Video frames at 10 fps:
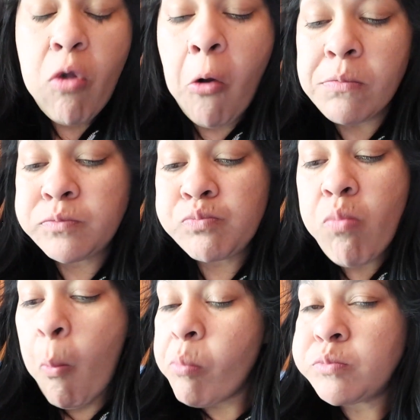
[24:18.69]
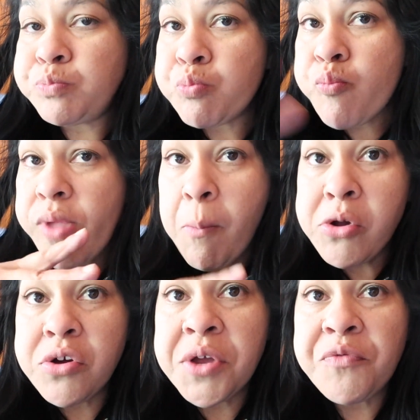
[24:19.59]
Um, I'm
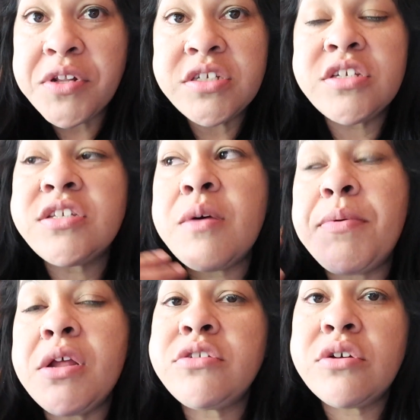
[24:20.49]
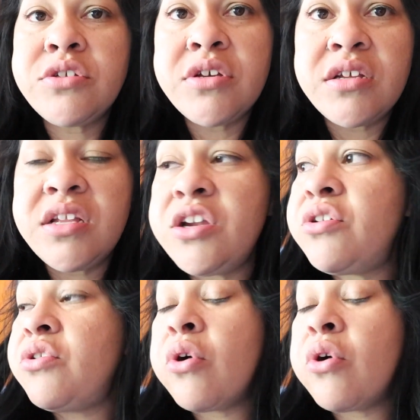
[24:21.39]
gonna go ahead and finish this up, and I'll talk to you guys later.